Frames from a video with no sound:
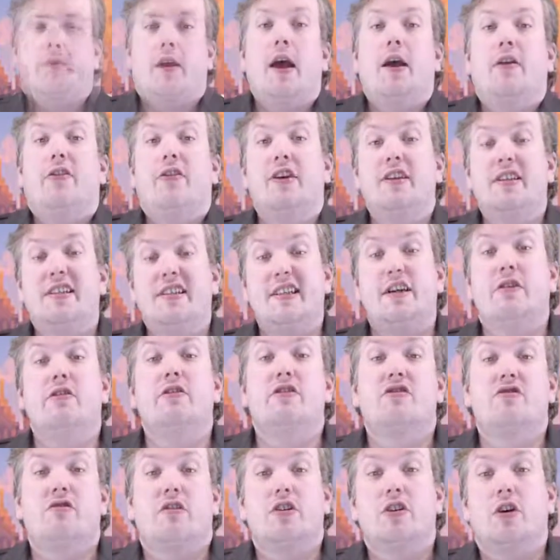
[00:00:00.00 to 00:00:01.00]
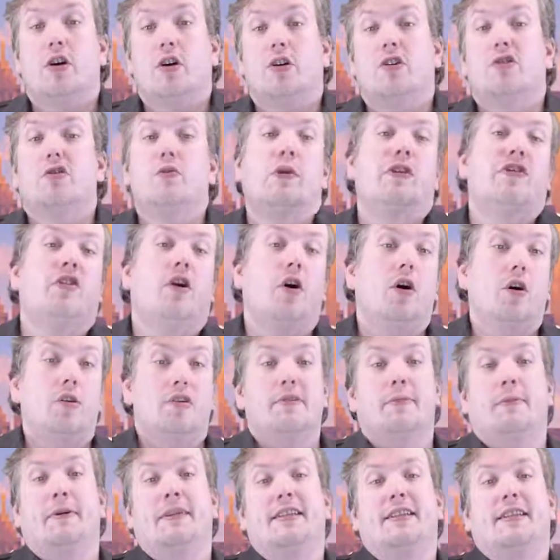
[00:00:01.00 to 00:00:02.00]
The series returns with
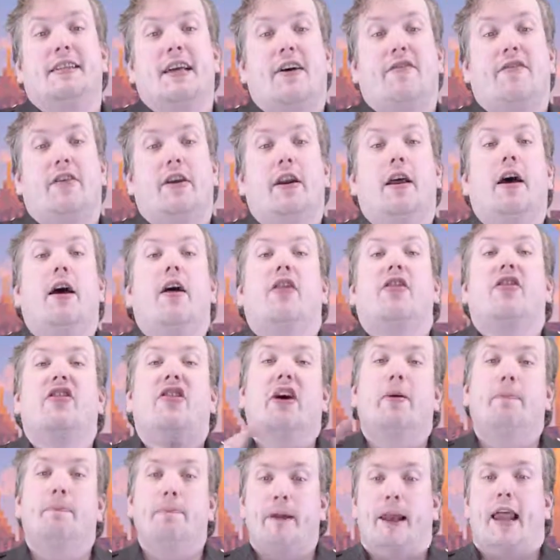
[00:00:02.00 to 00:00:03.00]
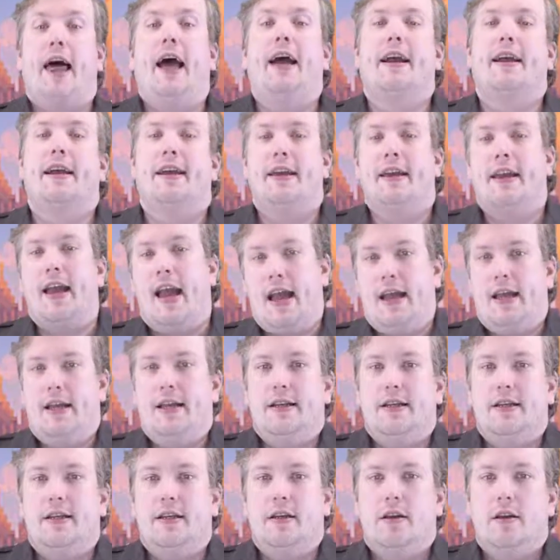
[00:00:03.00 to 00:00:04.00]
Ultima 7, The Black
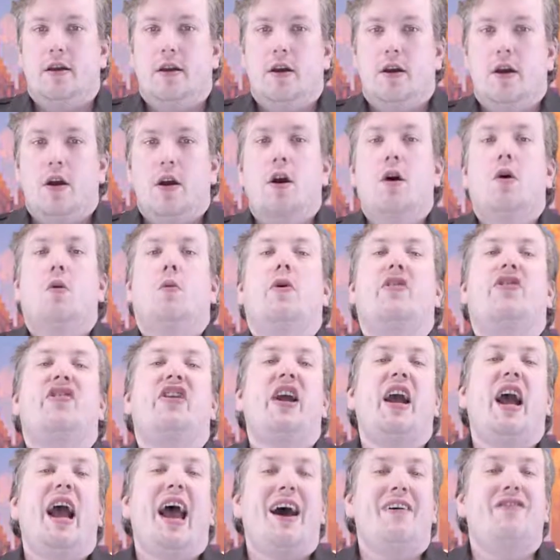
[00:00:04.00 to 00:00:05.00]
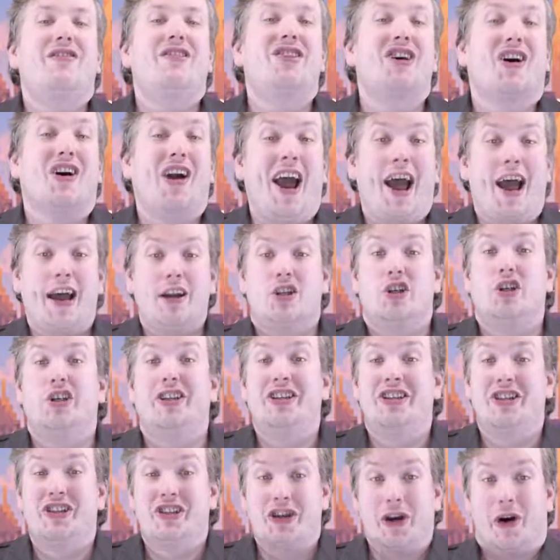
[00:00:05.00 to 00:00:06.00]
Gate, with the Avatar actually
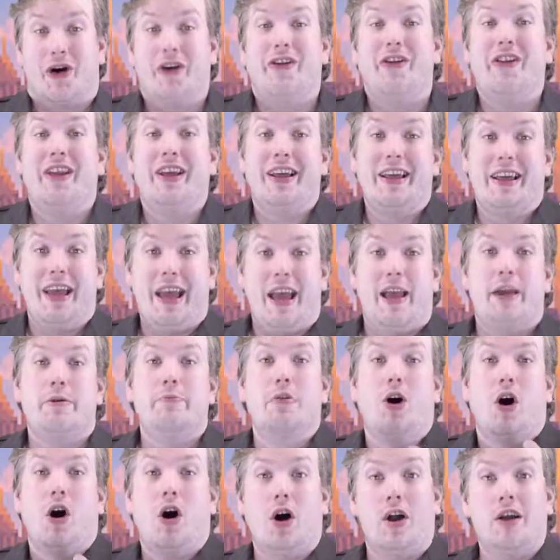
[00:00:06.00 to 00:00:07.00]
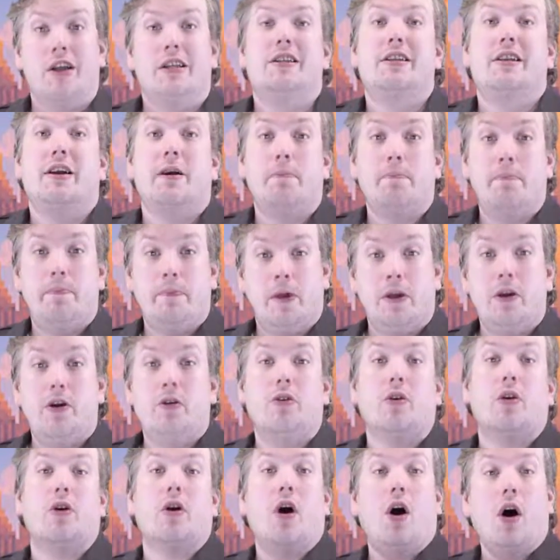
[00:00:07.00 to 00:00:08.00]
starting the game on his
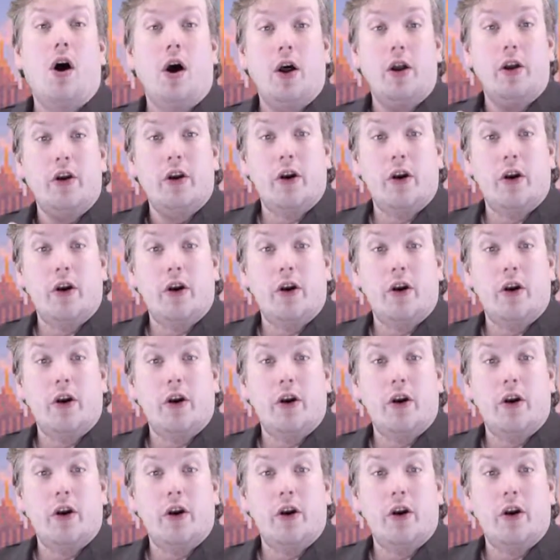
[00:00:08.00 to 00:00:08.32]
computer on